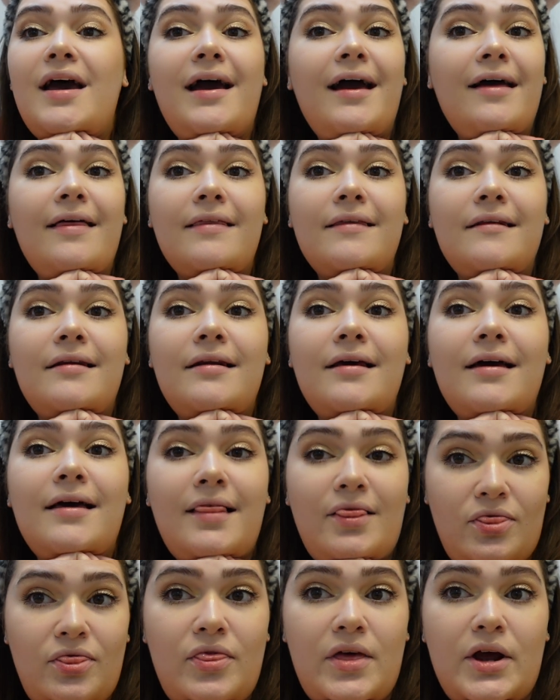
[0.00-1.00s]

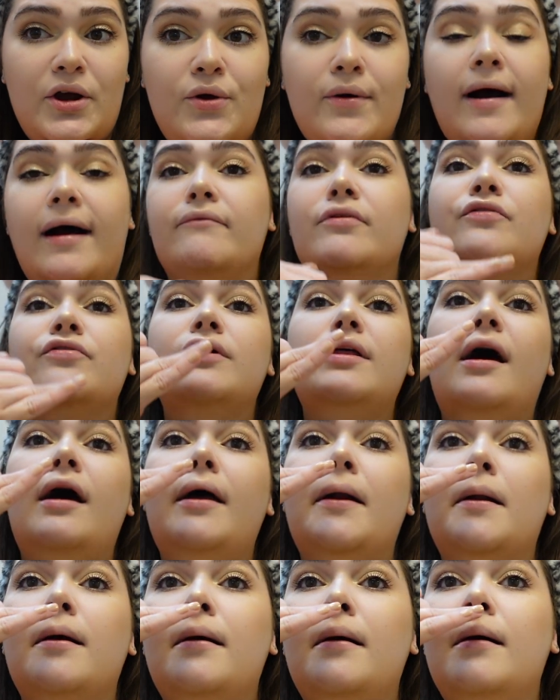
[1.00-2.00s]
And you happy for
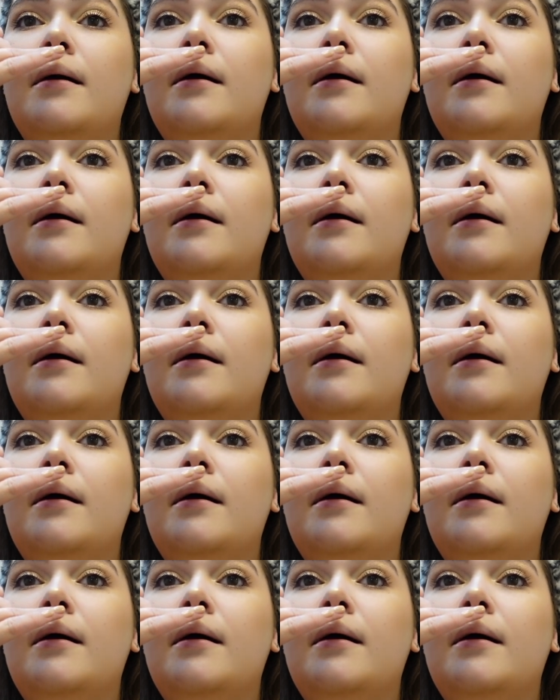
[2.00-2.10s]
that?